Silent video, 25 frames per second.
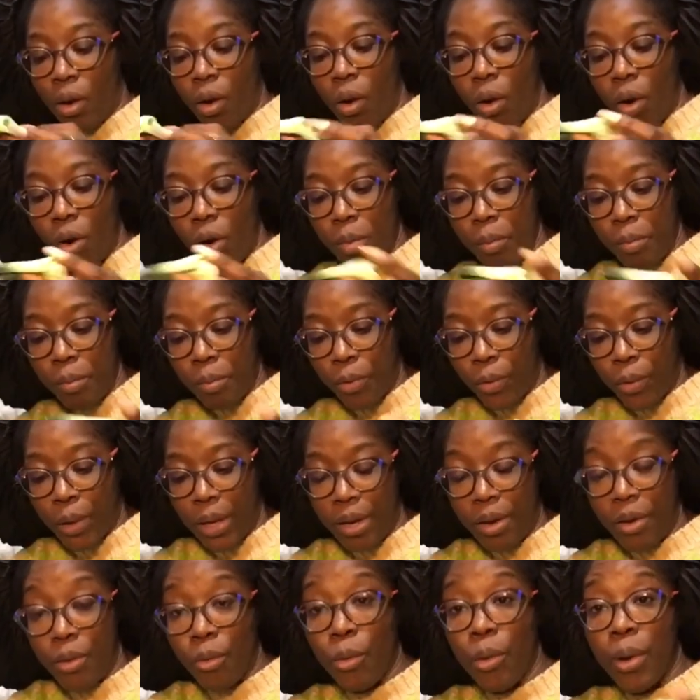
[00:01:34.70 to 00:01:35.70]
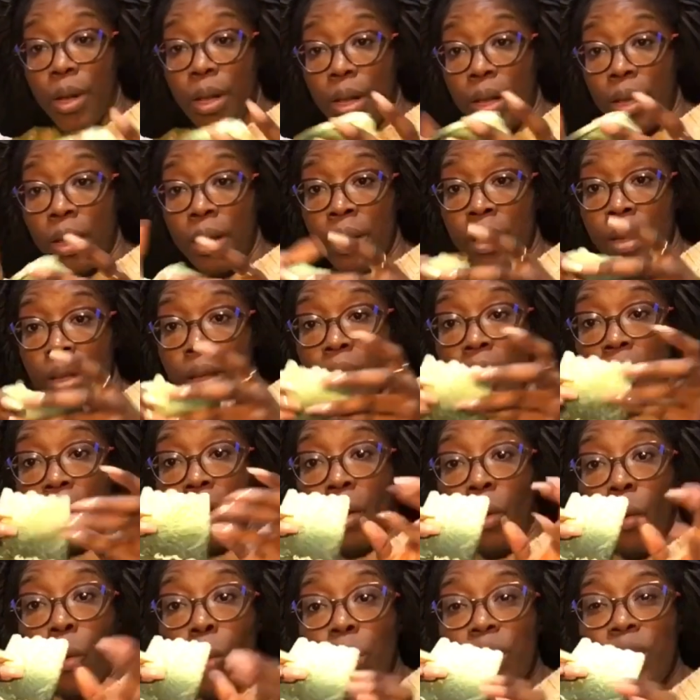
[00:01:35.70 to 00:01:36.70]
ombre green,
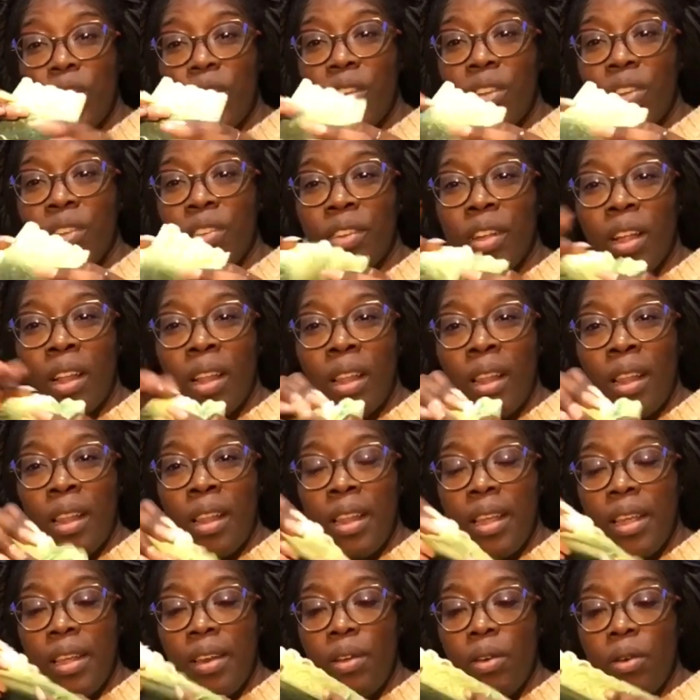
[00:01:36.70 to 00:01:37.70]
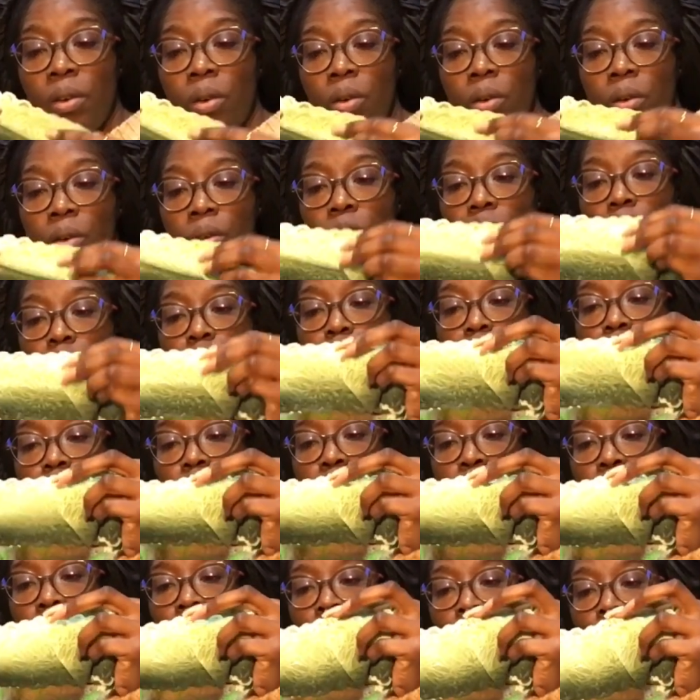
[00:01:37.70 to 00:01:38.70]
which is a little
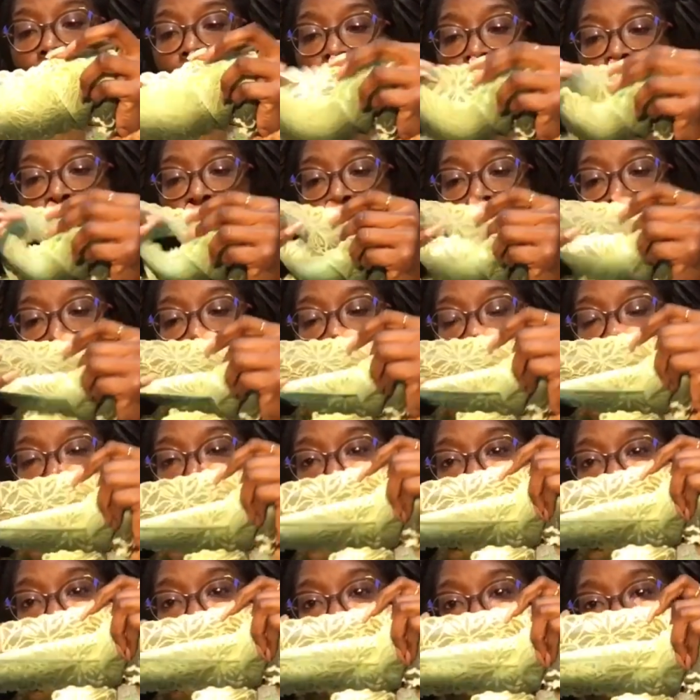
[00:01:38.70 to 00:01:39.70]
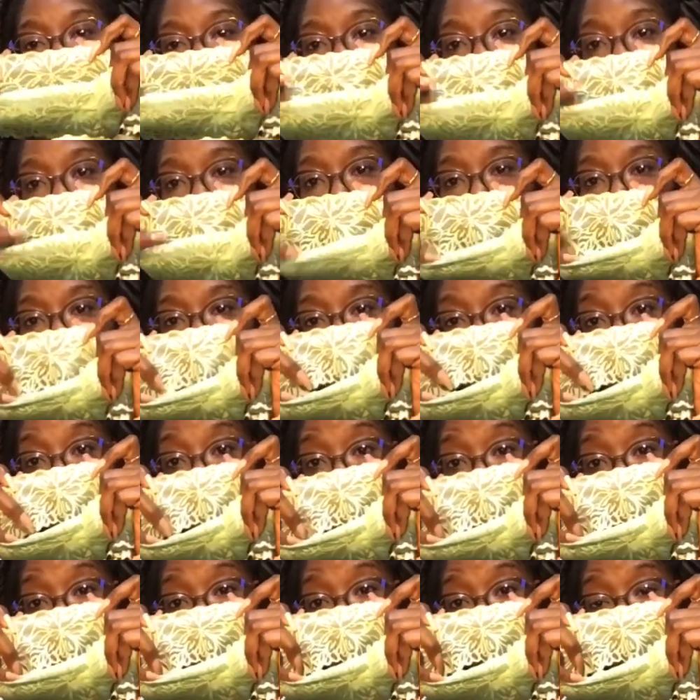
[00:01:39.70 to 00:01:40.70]
smaller in terms of
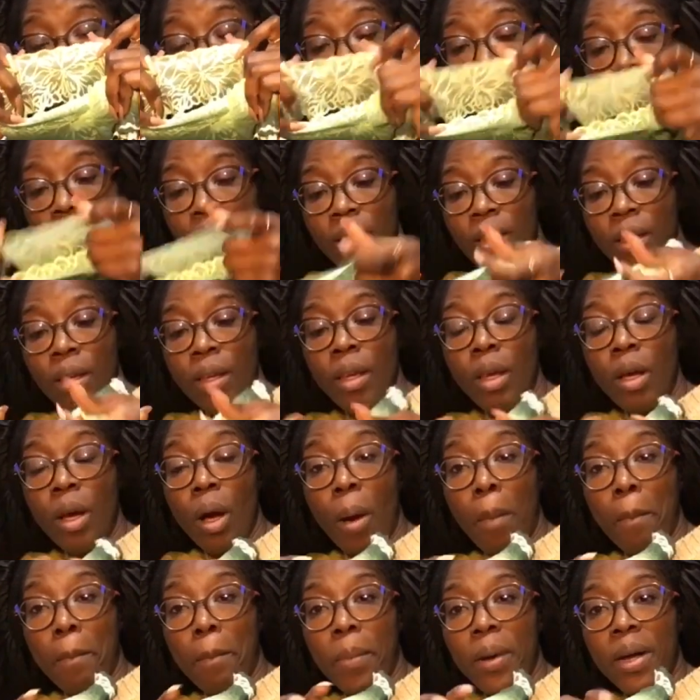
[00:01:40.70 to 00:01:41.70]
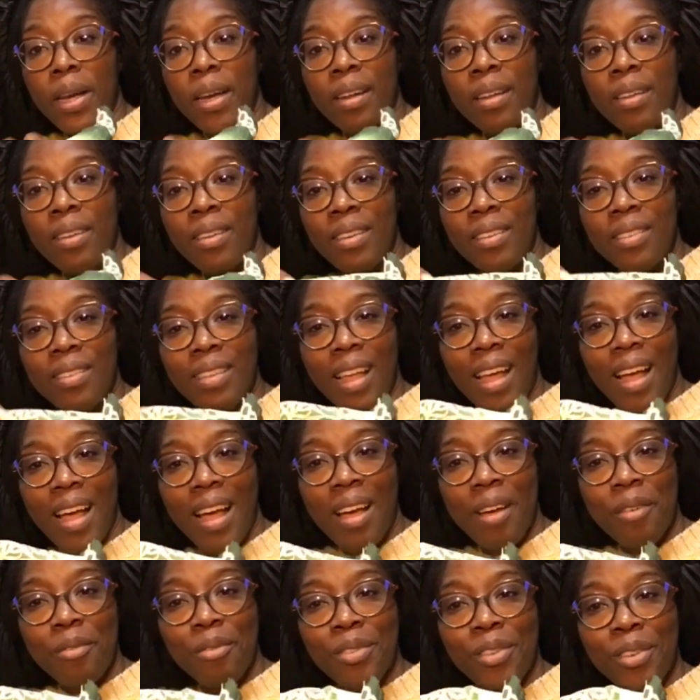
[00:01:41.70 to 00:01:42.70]
width, but it does
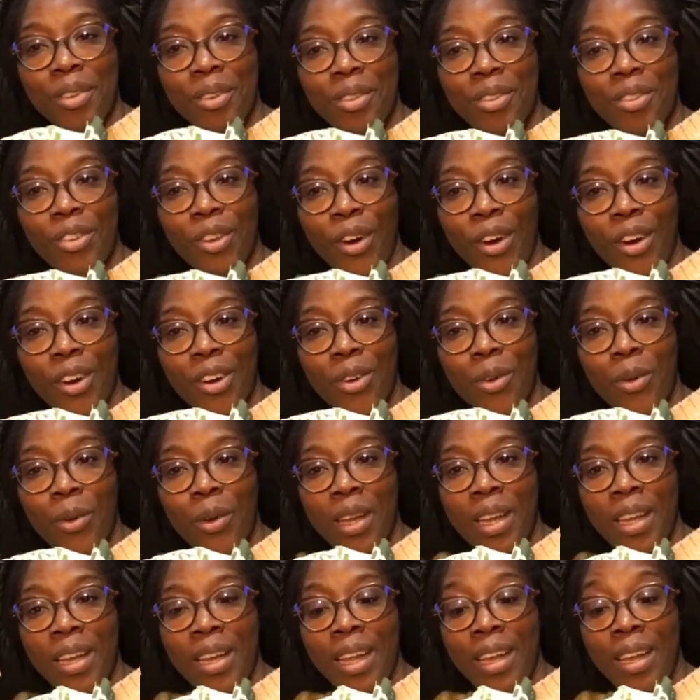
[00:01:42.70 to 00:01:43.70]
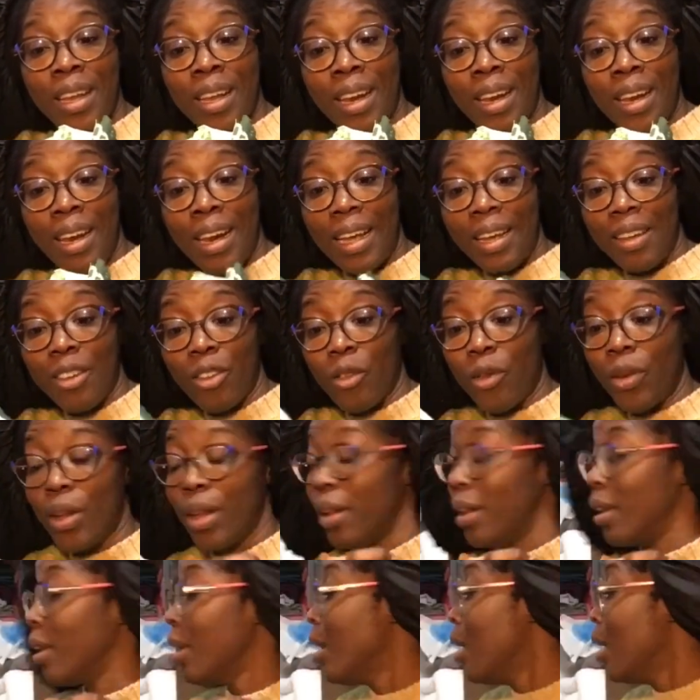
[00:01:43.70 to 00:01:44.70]
have the dark green and the light
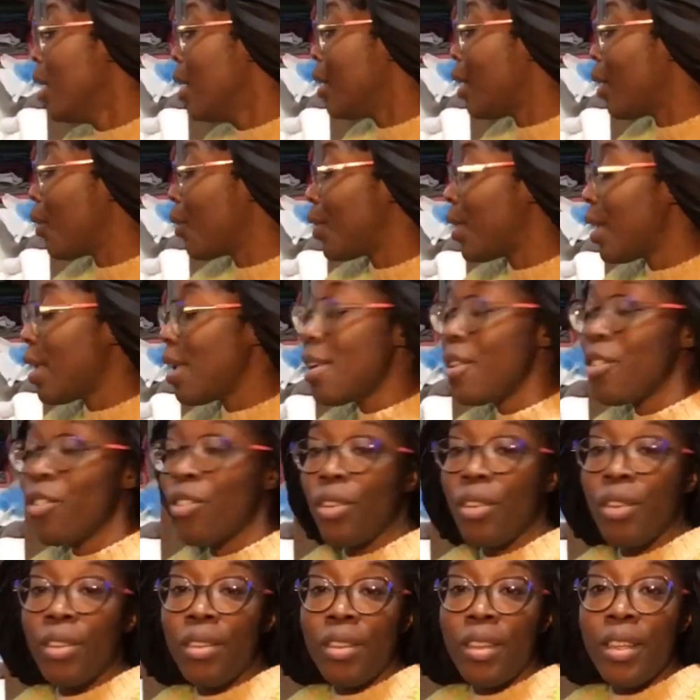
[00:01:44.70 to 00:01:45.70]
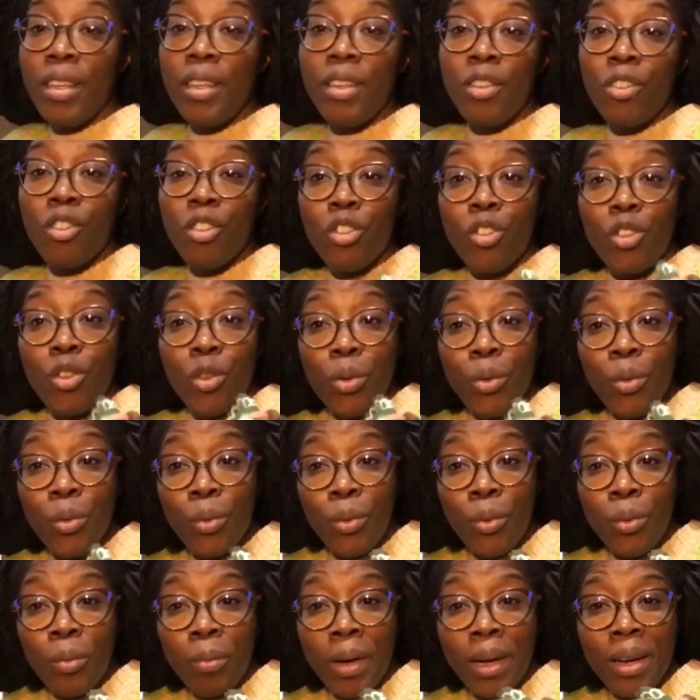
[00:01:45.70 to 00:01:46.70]
green. Now these
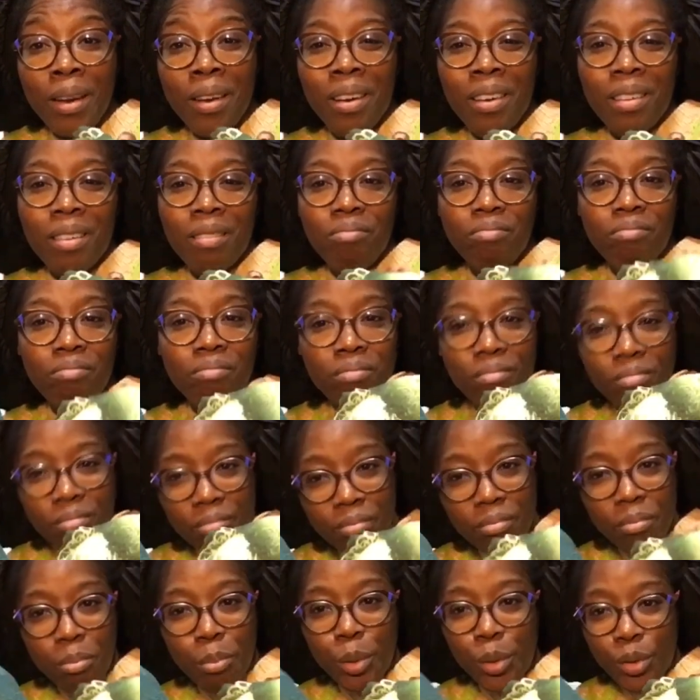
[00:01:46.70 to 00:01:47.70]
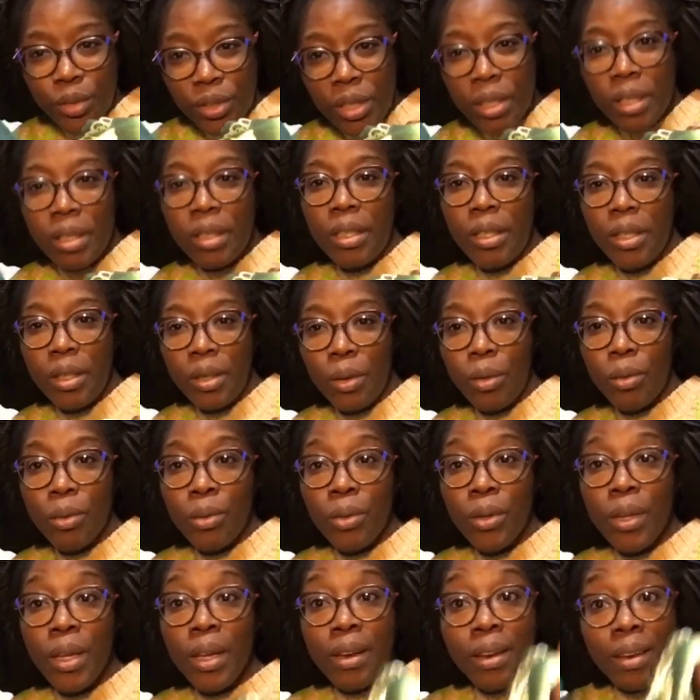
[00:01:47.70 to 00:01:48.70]
two might not particularly go
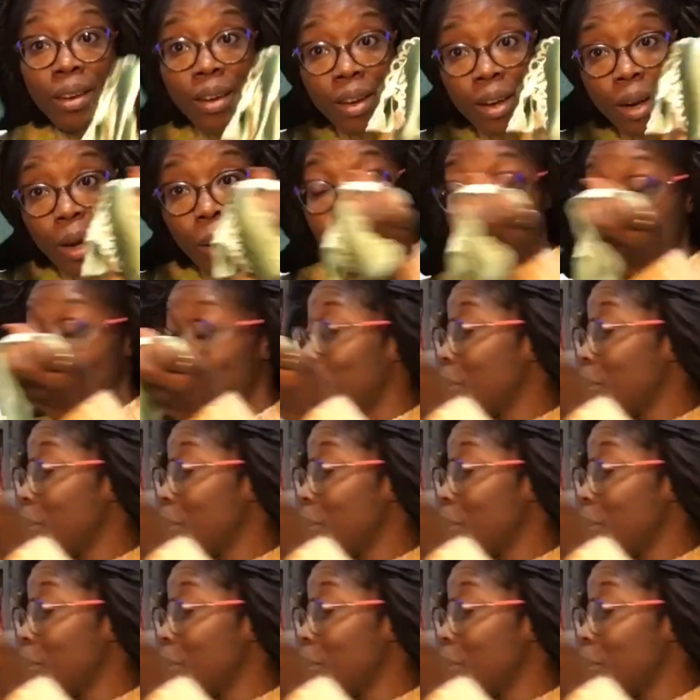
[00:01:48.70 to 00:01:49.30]
together, but